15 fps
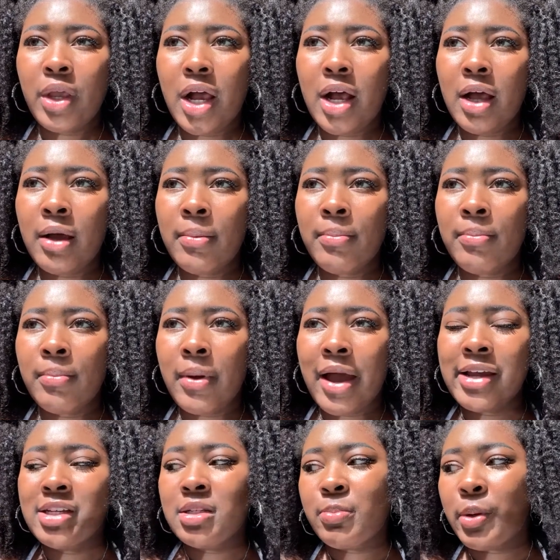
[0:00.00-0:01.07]
Um,
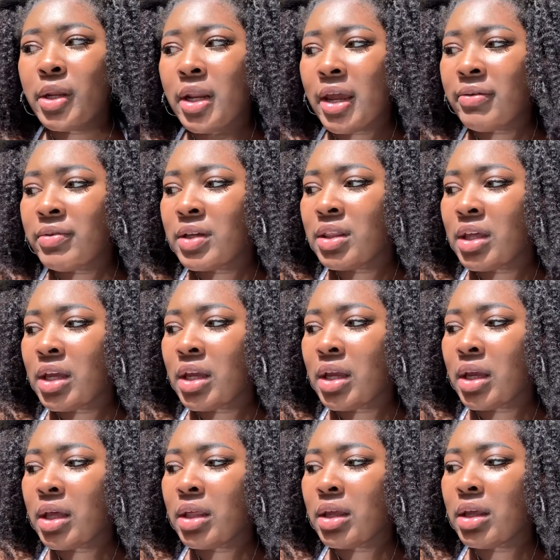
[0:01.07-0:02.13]
I just put
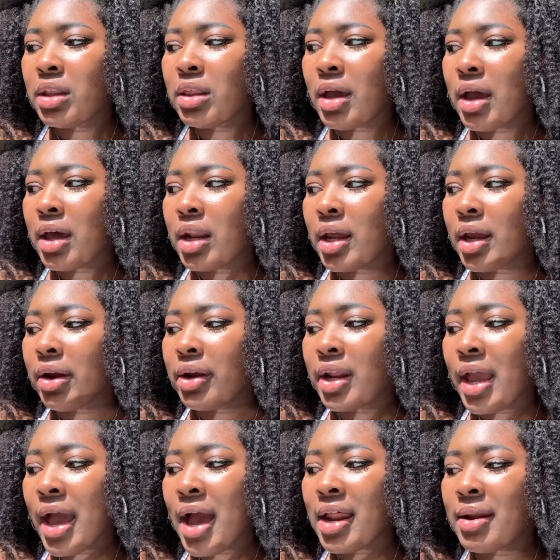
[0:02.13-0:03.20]
everything that I already
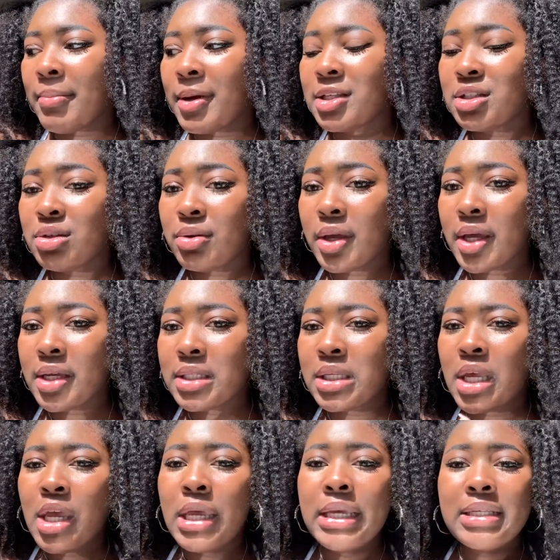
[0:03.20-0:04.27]
had in my suitcase.
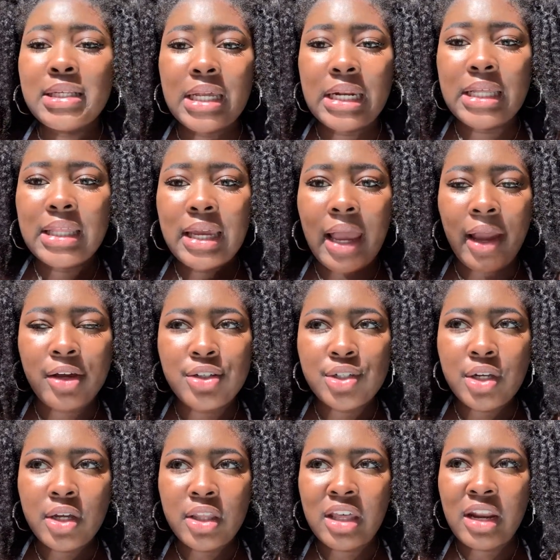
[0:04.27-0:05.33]
So anything
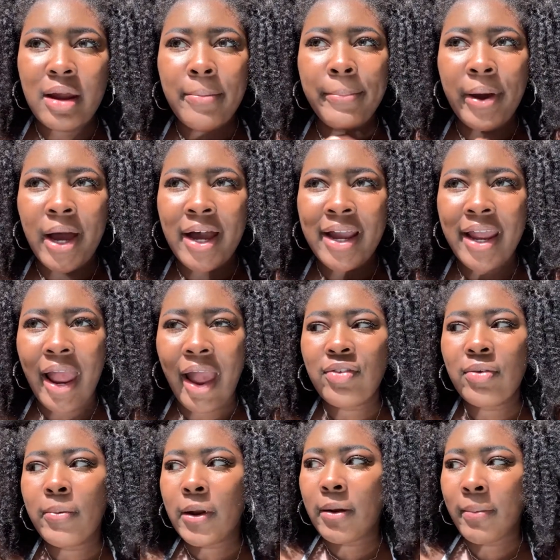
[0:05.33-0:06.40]
extra that I buy,
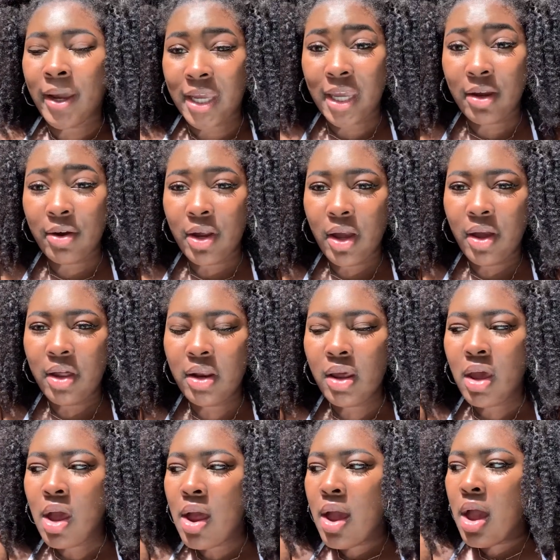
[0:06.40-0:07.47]
to put in my carry-on
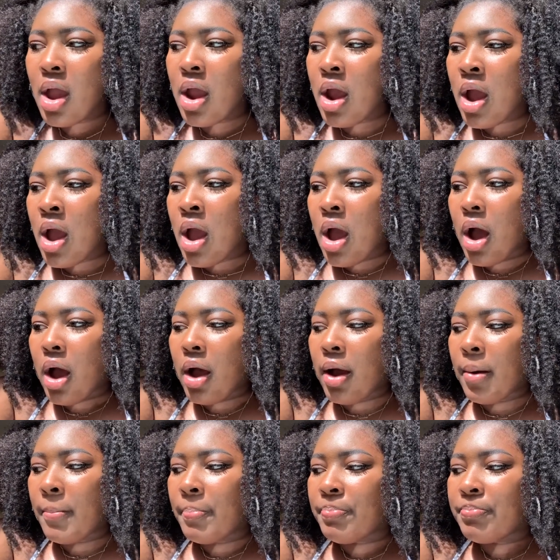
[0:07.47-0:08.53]

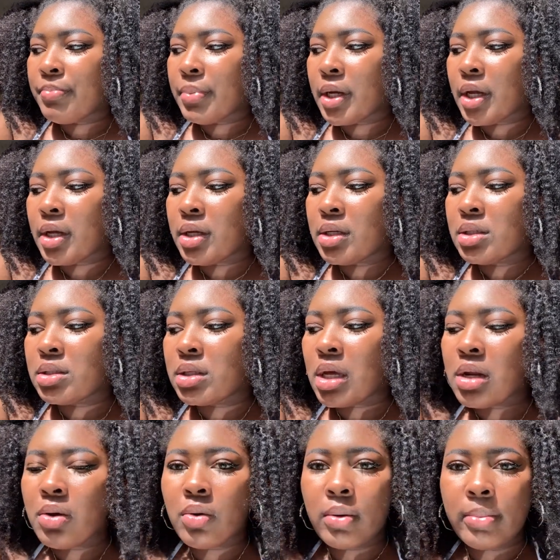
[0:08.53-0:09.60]
um, because I
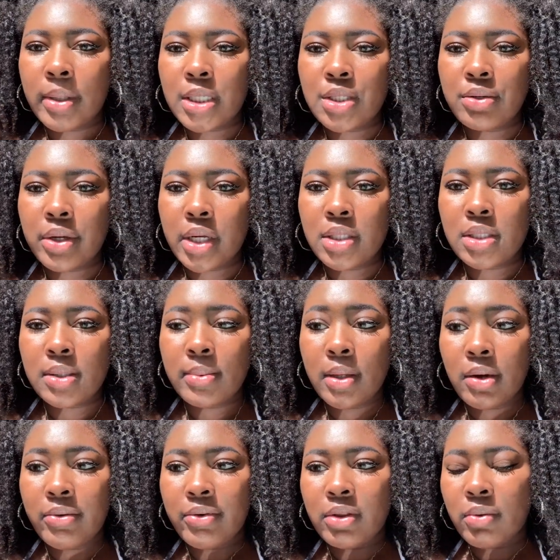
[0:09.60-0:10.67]
don't want my suitcase to be
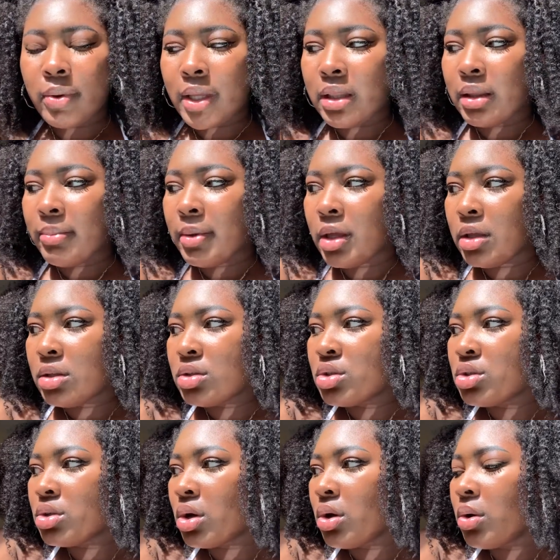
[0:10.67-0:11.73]
over the weight limit.
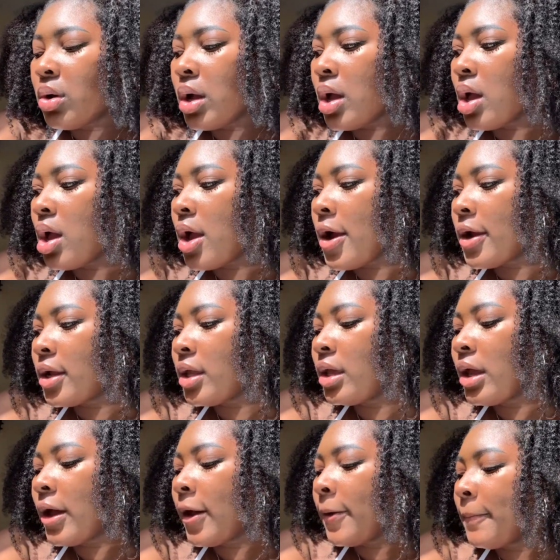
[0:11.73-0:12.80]
So
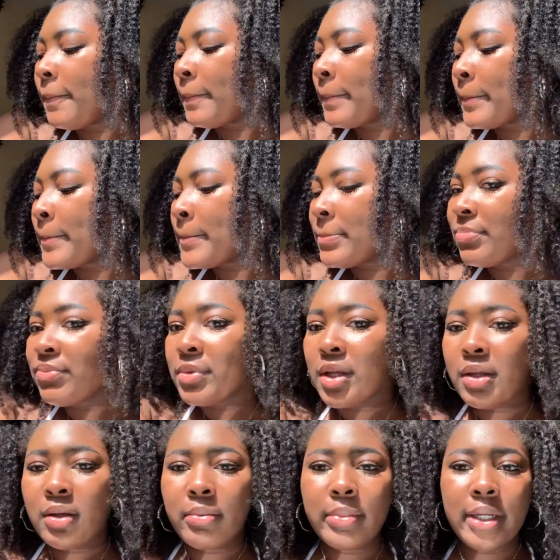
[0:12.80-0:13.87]
yeah
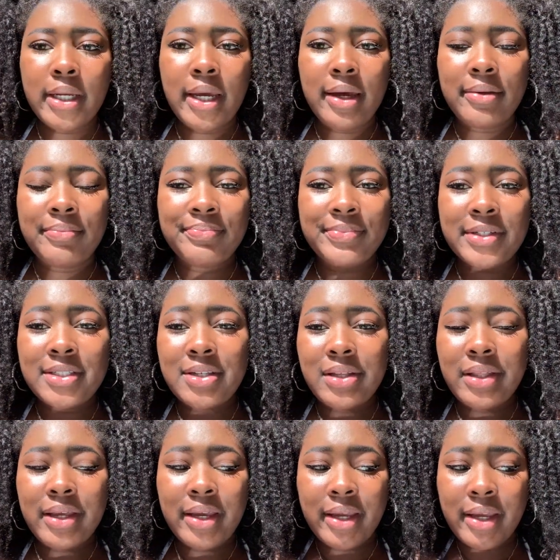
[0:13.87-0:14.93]
but yeah that's
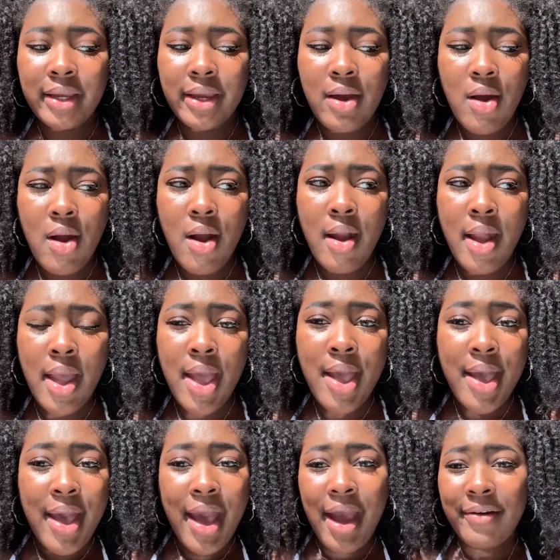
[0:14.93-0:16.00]
all i
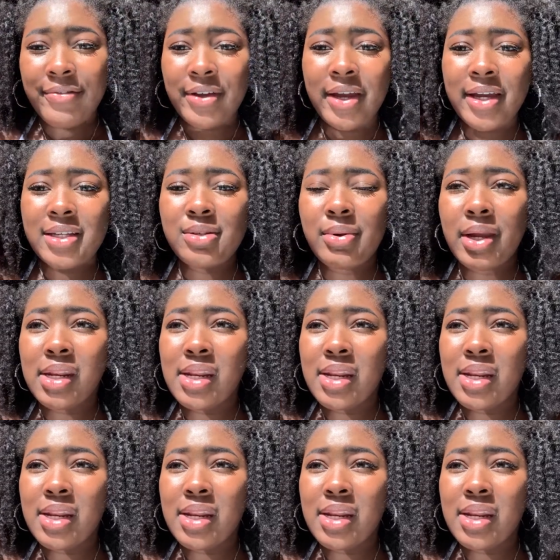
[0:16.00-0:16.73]
have for you guys right